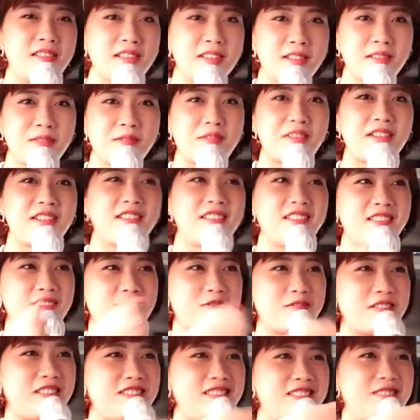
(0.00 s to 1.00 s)
South Korea
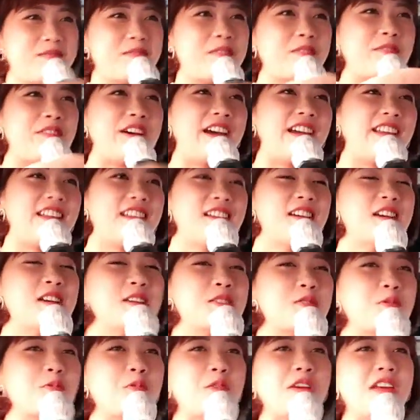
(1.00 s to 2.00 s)
always have a fight.
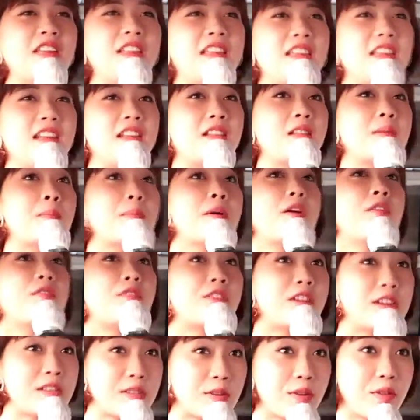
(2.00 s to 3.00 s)
So we needed a
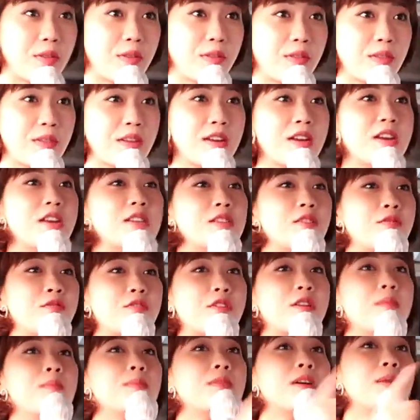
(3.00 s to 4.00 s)
buffer zone. So
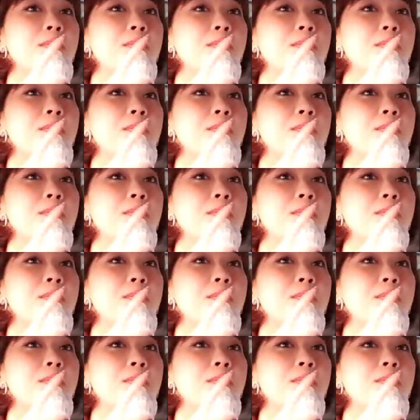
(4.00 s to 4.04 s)
from